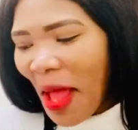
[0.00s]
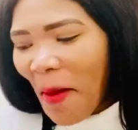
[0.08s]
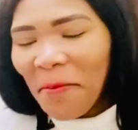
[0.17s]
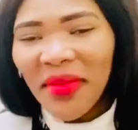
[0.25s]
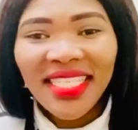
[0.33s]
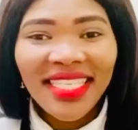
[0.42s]

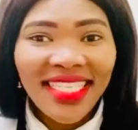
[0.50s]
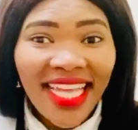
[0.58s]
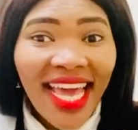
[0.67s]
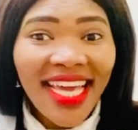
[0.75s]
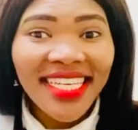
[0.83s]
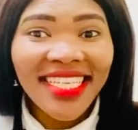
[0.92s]
Mrs.
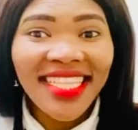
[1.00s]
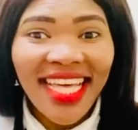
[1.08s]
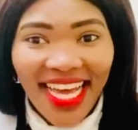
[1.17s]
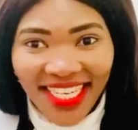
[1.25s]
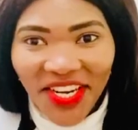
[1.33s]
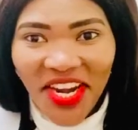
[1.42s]
H the
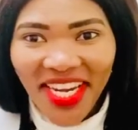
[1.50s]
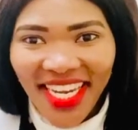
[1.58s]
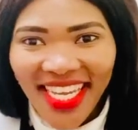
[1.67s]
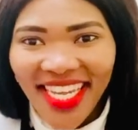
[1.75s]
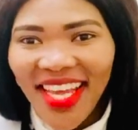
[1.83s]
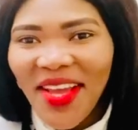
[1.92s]
Attorney.